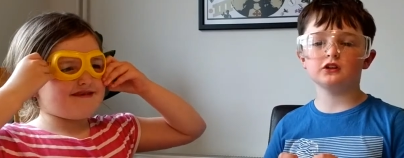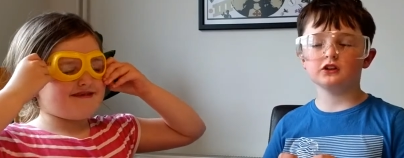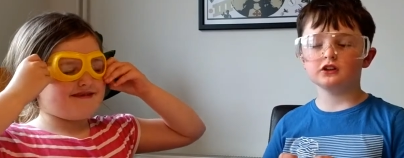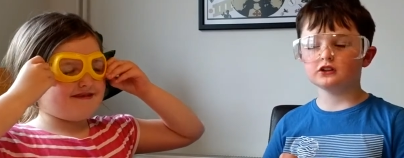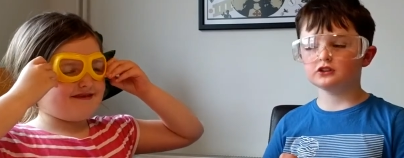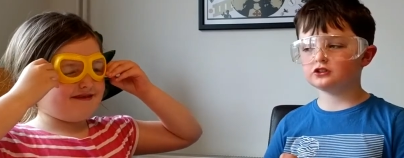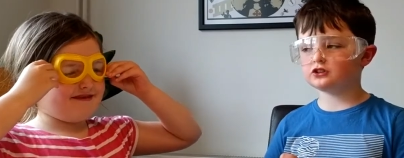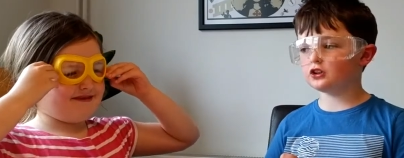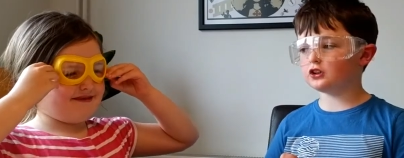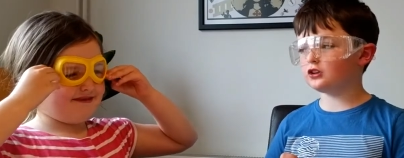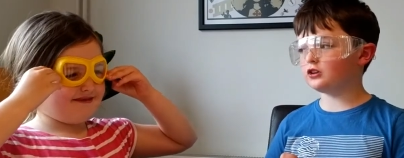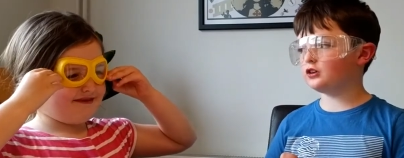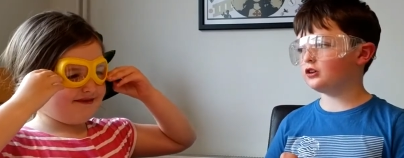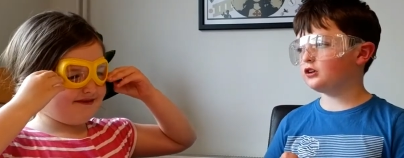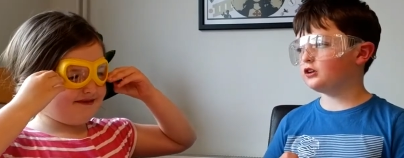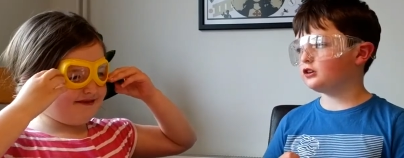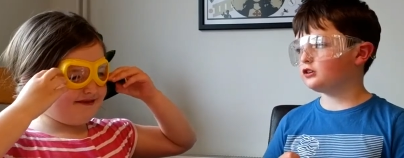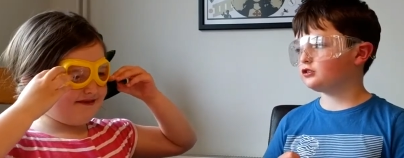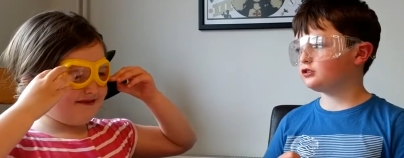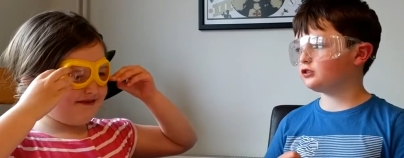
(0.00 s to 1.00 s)
Speaker 1: So
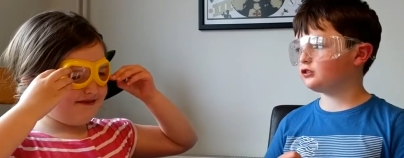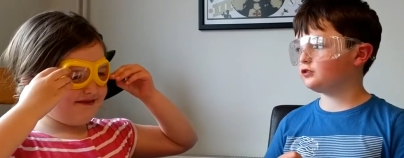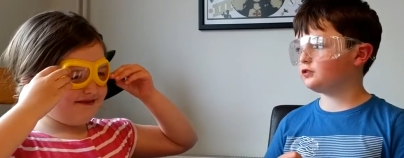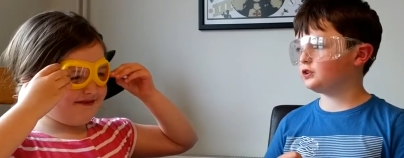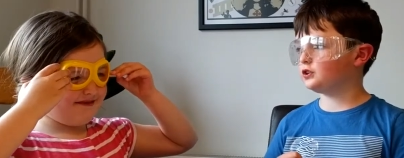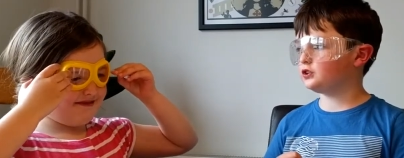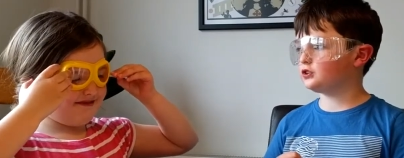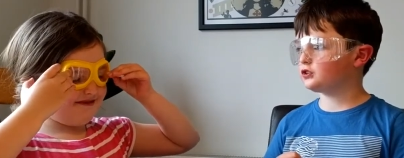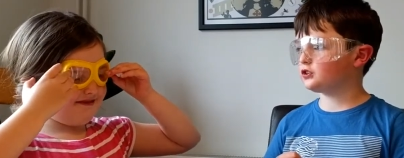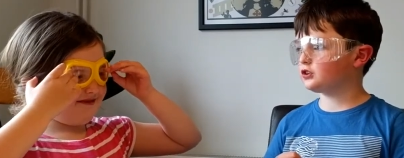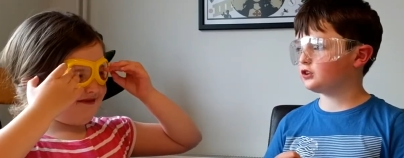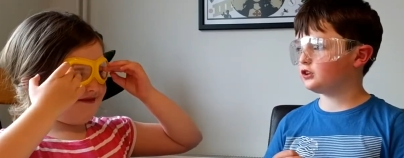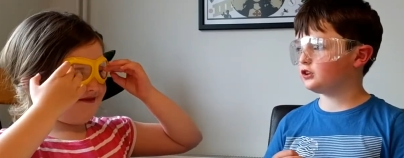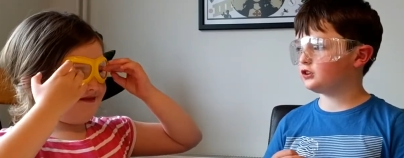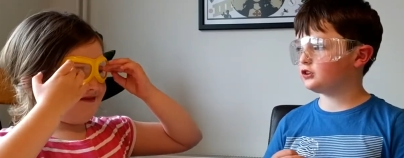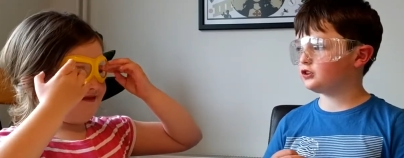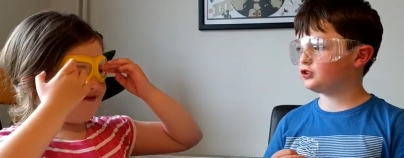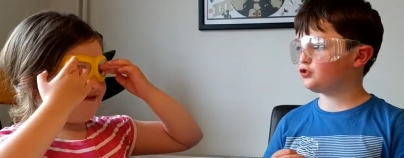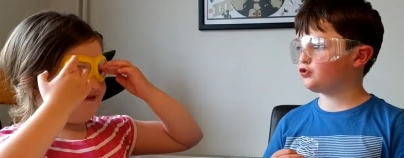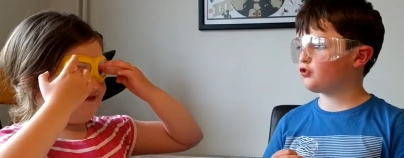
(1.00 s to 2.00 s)
Sophie's going to
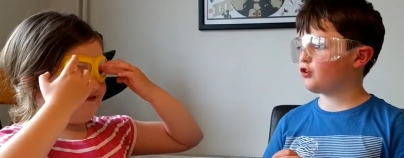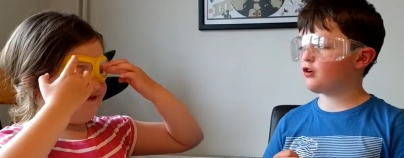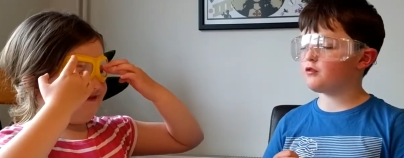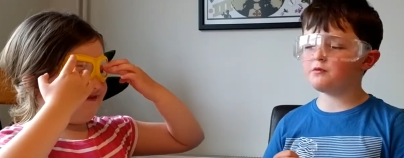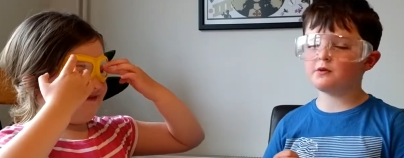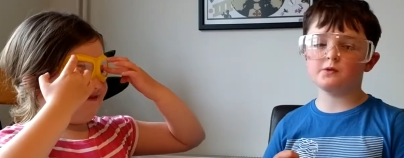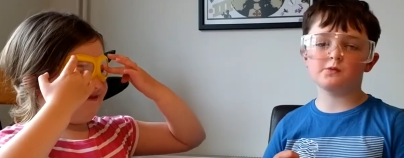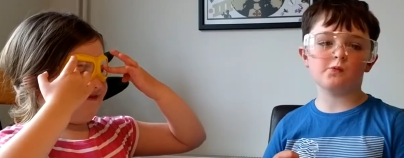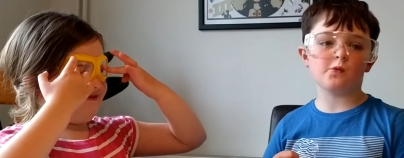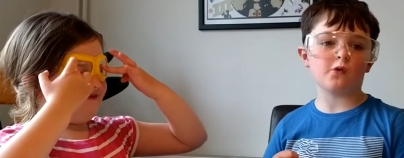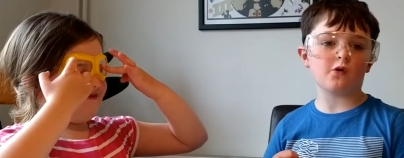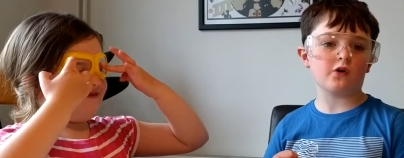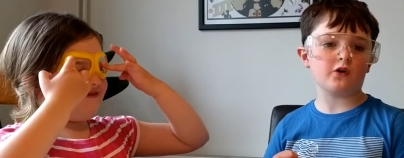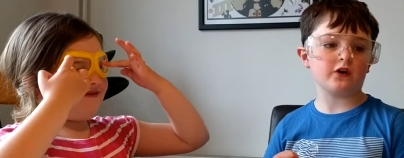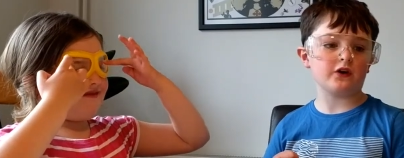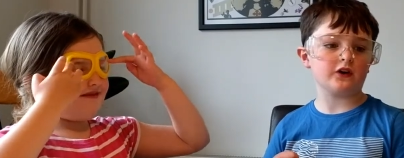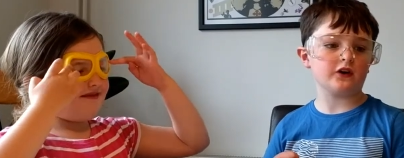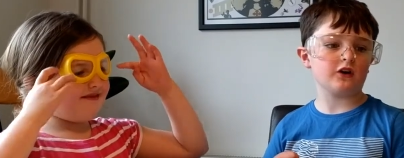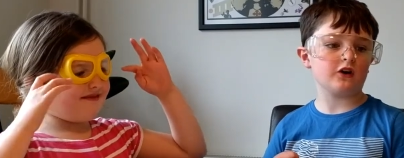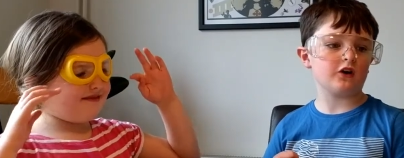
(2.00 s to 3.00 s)
describe it
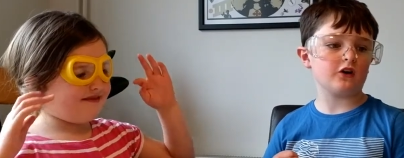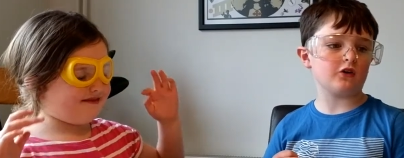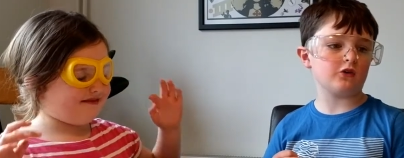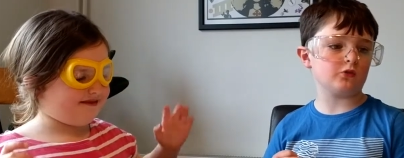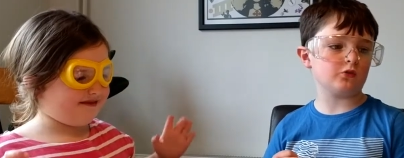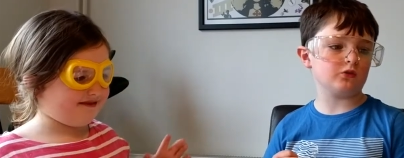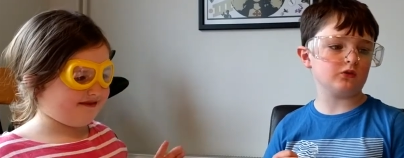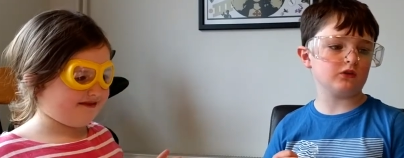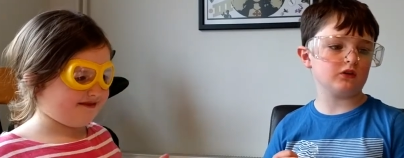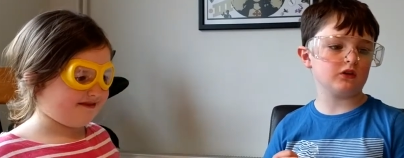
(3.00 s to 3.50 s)
why oh